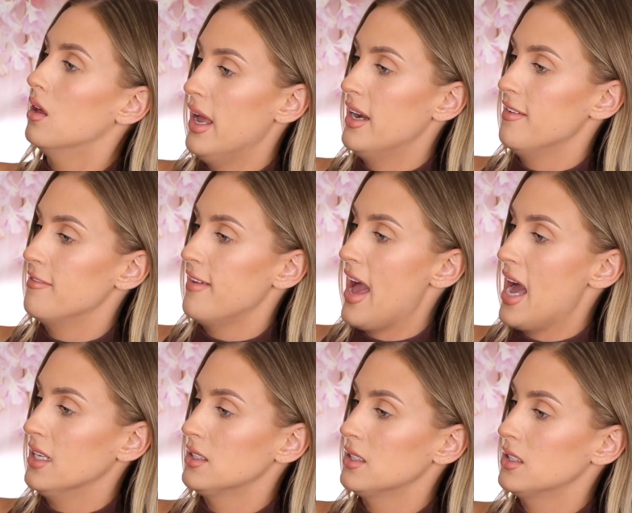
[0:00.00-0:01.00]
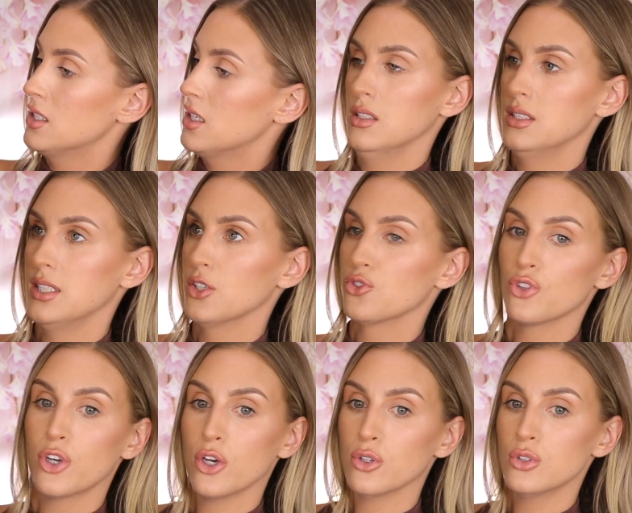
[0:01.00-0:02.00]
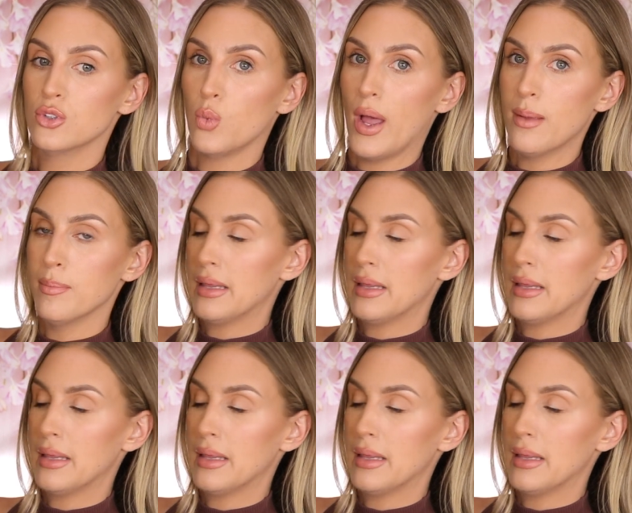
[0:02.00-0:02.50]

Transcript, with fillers: an Avast Central Coast White